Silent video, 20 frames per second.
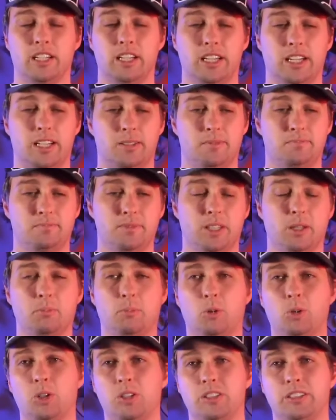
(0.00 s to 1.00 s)
The
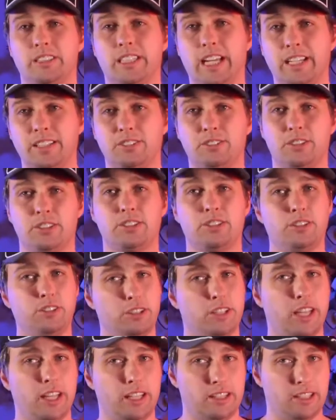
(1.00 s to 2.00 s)
more dangerous
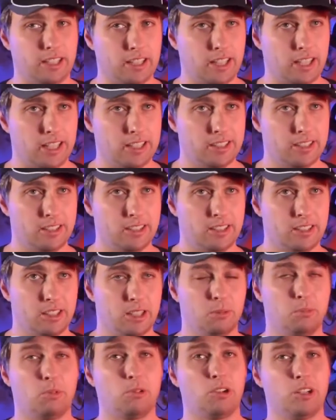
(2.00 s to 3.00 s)
looking the gun,
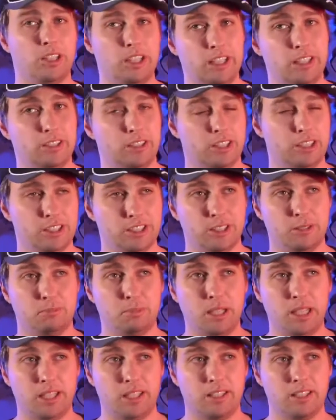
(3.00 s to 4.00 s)
the more illegal it should
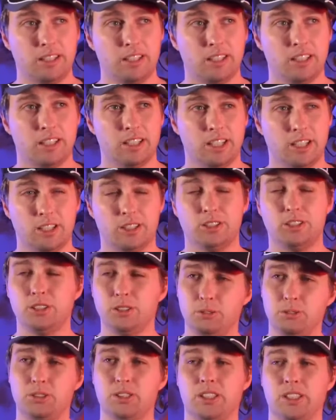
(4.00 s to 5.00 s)
be, is
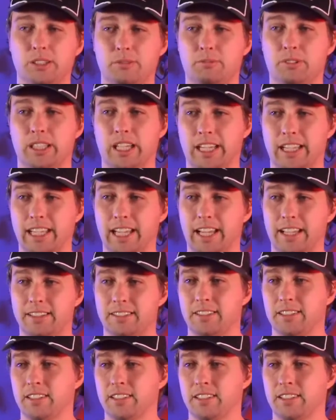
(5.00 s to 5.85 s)
usually what I get.